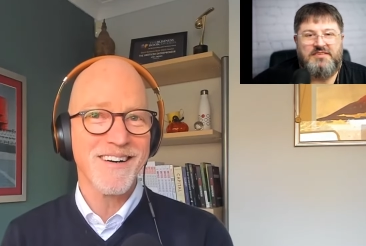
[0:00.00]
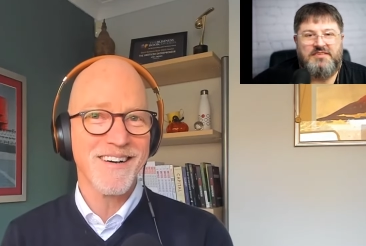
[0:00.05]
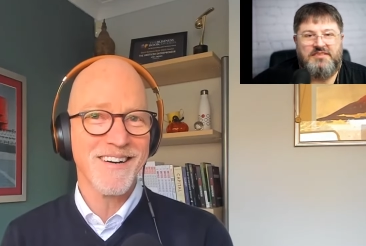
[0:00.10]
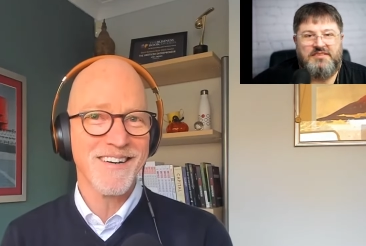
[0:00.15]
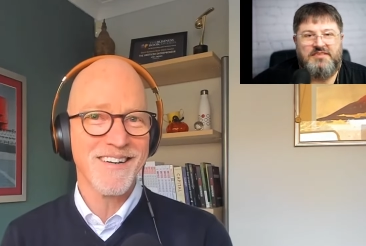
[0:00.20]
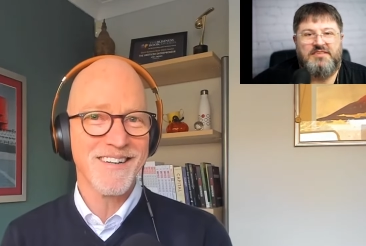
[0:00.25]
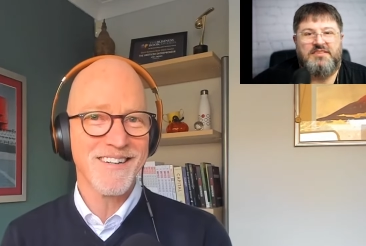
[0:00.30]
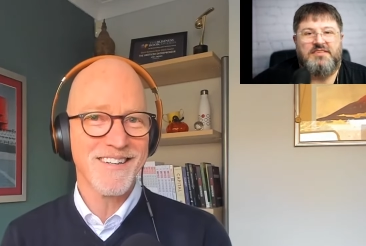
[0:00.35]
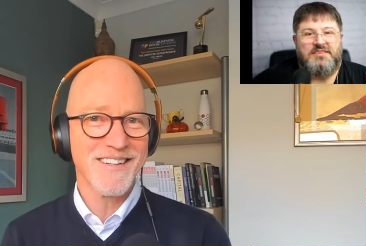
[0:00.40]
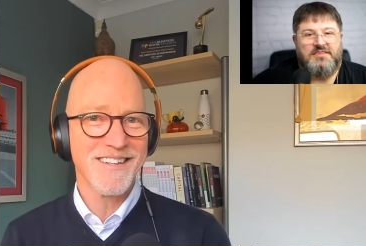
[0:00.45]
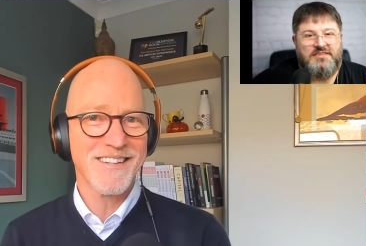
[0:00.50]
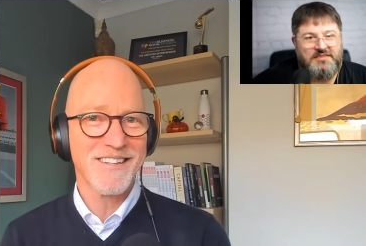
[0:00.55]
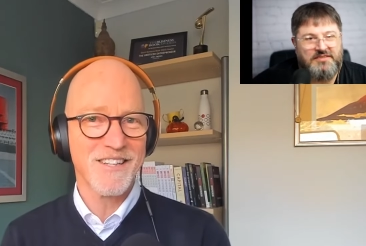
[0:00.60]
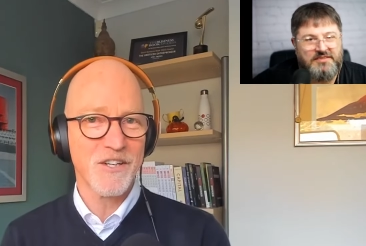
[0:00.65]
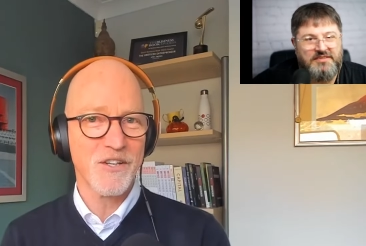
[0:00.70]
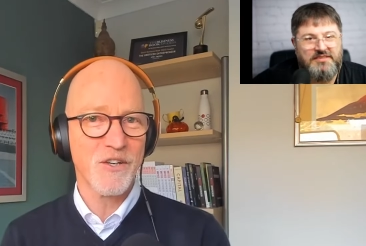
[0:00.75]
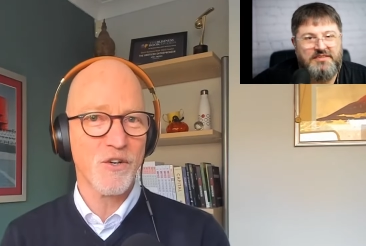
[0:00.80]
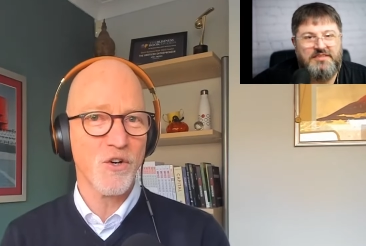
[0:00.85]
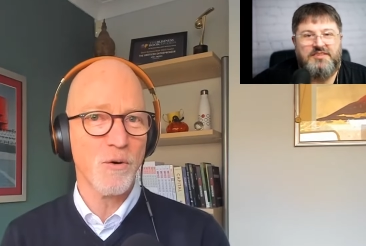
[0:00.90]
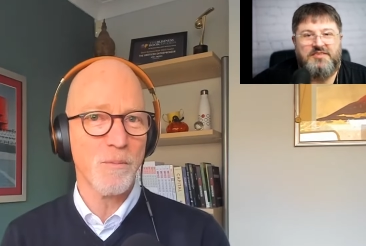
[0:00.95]
Speaker 1: uh,
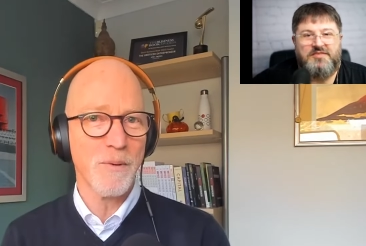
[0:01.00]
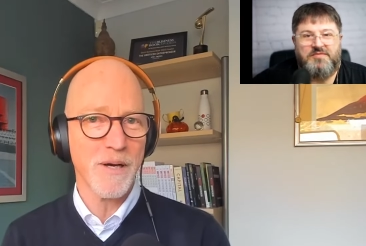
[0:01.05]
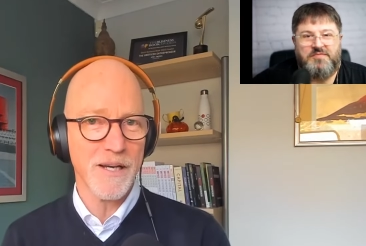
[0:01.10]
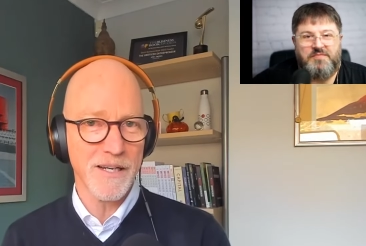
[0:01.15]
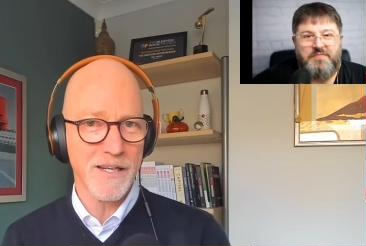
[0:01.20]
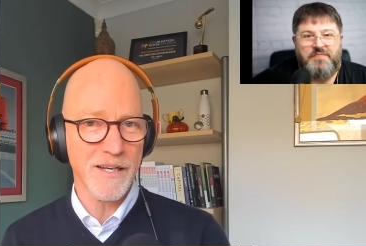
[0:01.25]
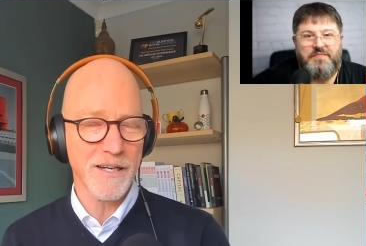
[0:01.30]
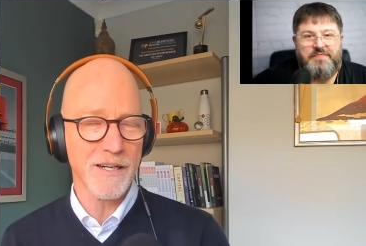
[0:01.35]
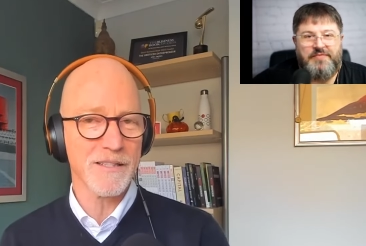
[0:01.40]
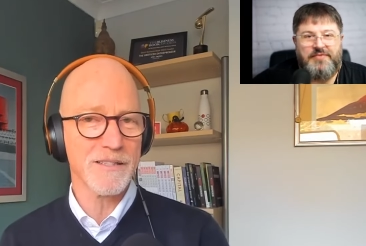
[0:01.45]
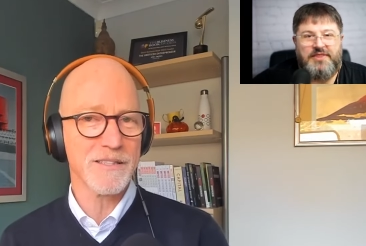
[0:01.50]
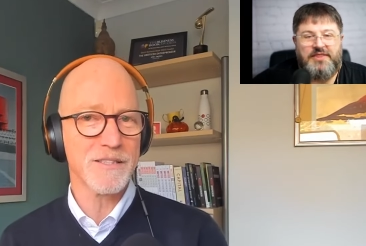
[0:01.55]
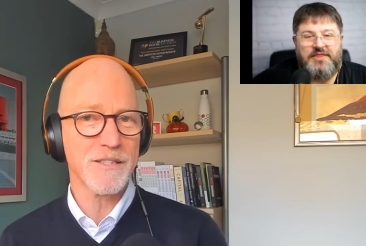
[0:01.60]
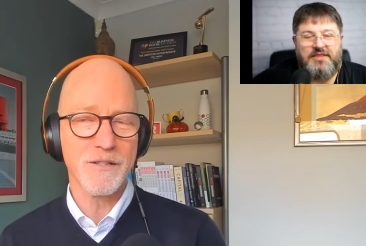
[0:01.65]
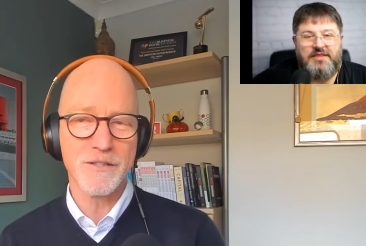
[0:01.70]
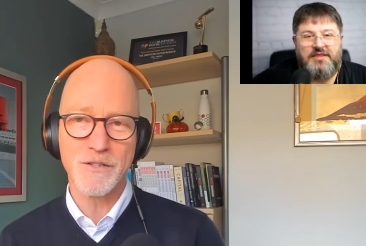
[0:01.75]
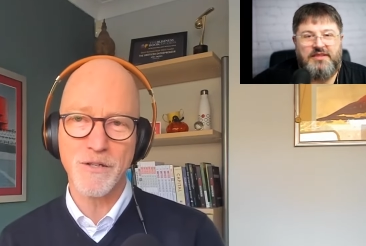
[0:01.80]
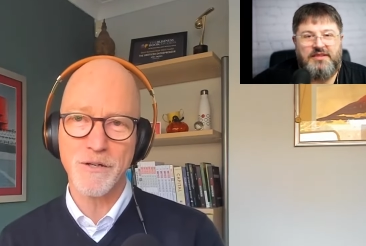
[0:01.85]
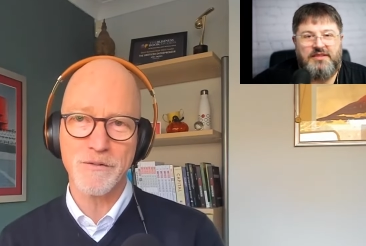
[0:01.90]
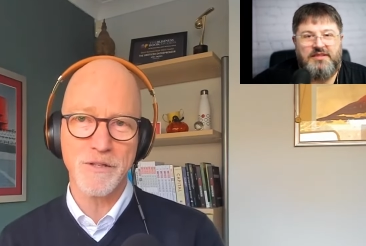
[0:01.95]
than you're making. And
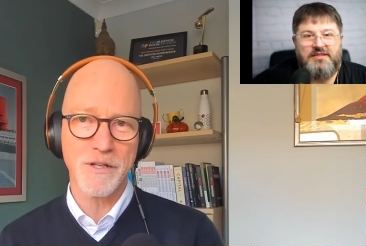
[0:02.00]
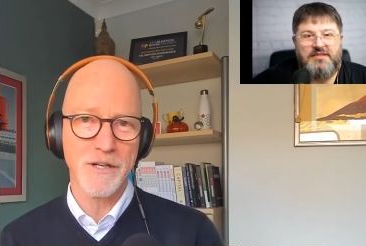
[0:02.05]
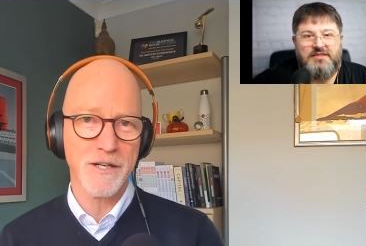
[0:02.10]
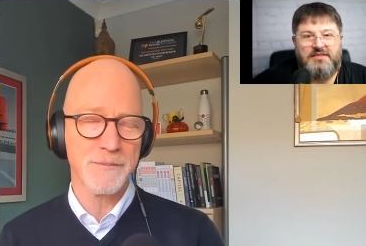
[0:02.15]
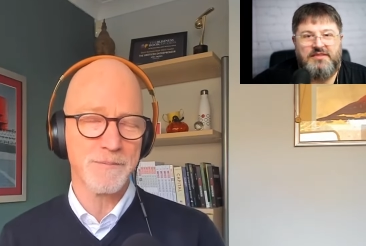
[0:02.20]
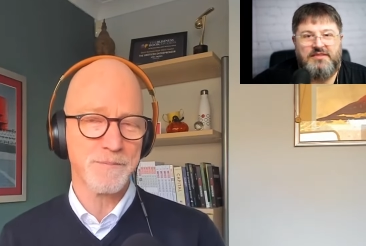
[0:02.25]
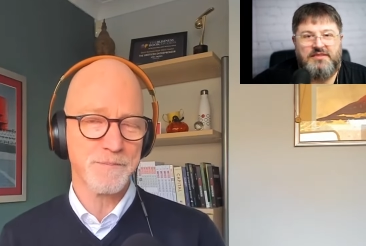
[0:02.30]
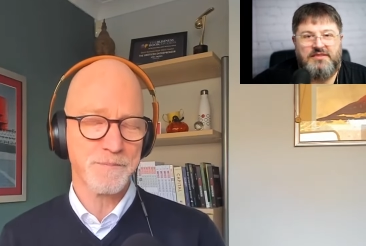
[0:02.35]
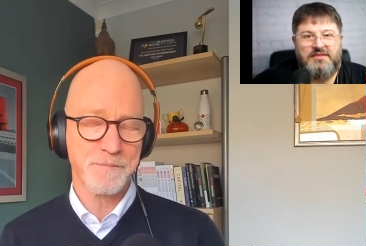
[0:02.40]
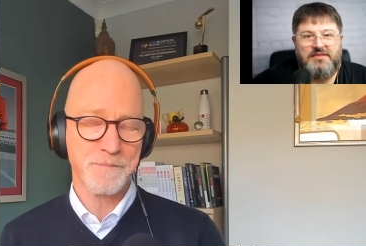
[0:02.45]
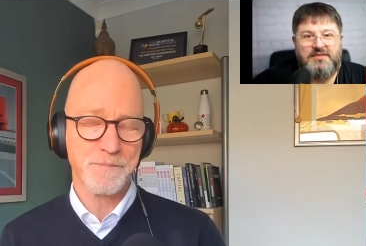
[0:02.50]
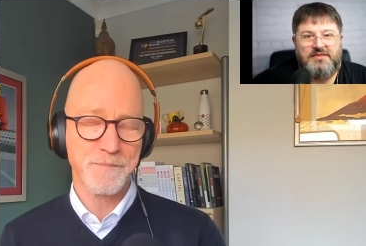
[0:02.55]
so it's often a